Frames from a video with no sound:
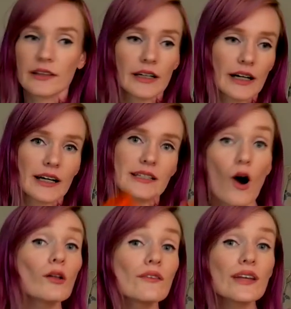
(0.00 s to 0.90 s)
the
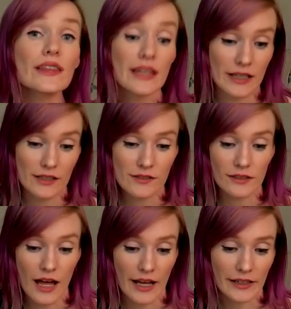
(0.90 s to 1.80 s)
All Living Things
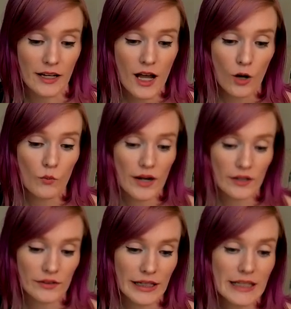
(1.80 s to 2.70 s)
line,
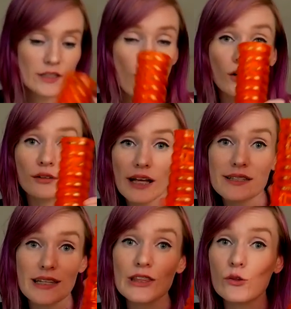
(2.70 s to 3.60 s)
where these are less
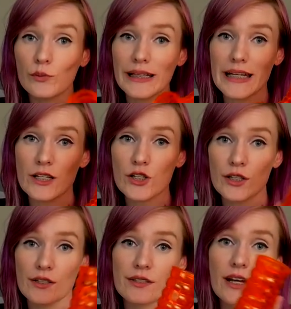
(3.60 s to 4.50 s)
than 3
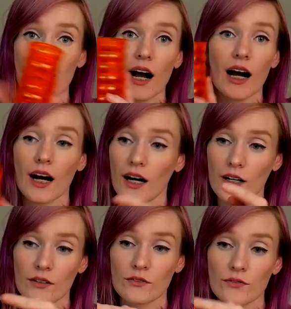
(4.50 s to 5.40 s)
inches
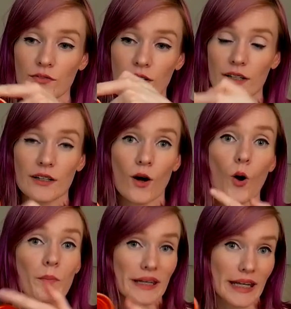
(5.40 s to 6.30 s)
of
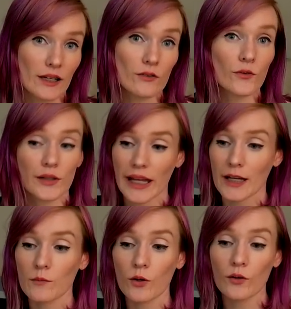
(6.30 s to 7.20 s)
opening for the
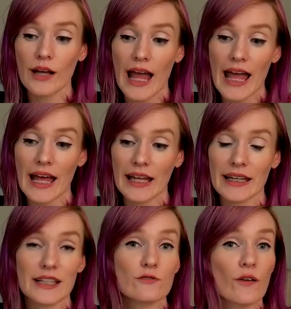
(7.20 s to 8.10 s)
animal. And
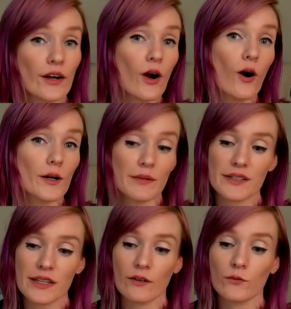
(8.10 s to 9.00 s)
it's very hard because
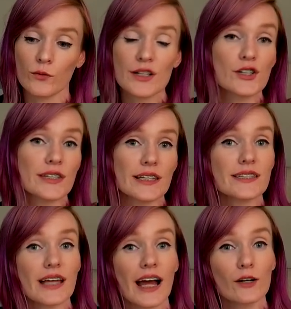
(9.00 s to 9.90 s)
they have ridges
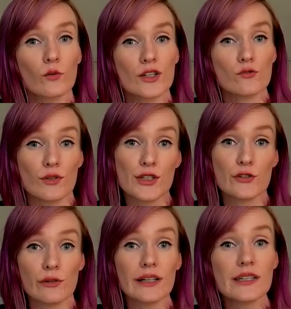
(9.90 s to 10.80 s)
inside which
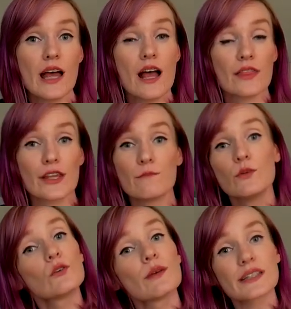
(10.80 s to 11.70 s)
restrict the
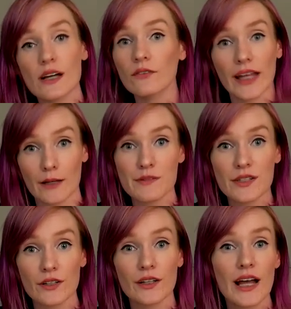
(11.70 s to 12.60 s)
movement of a
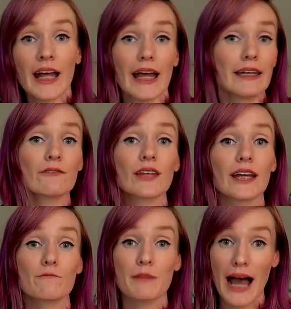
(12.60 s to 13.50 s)
hamster. And if they
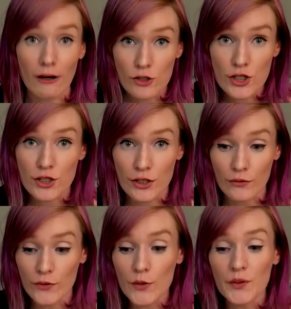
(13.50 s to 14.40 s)
have pouched their
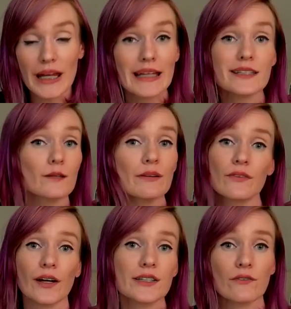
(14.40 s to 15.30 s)
food, it's gonna be
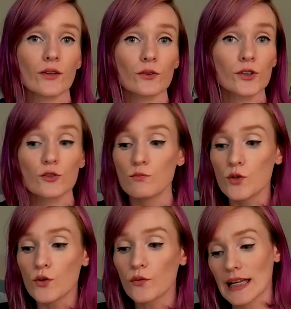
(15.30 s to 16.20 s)
very difficult to
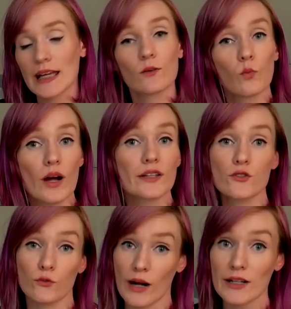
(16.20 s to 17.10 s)
move in one
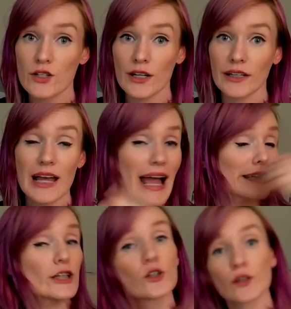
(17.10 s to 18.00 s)
direction
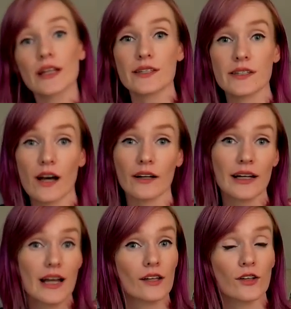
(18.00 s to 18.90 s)
and they could get stuck.
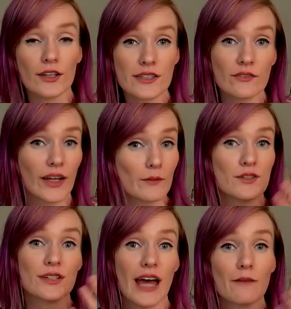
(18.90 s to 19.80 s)
Lots of
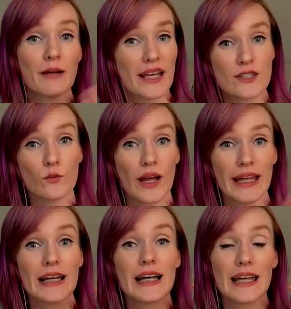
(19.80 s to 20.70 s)
hamsters have passed
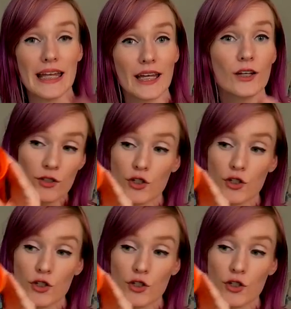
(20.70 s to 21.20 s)
away in